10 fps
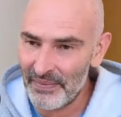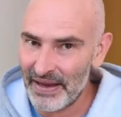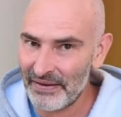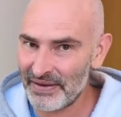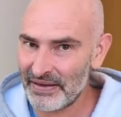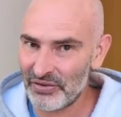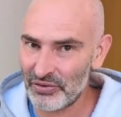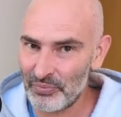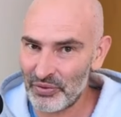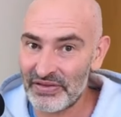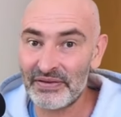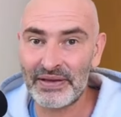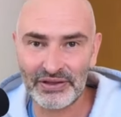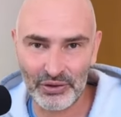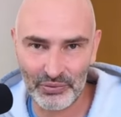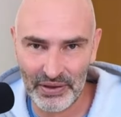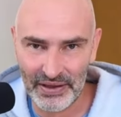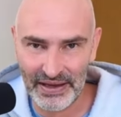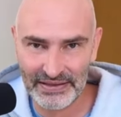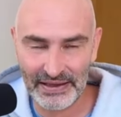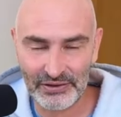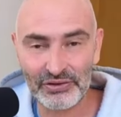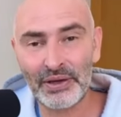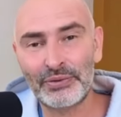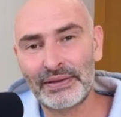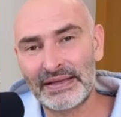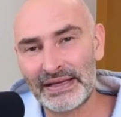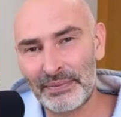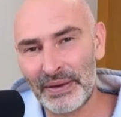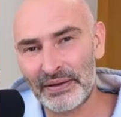I invite you to pause the video and take your time to think about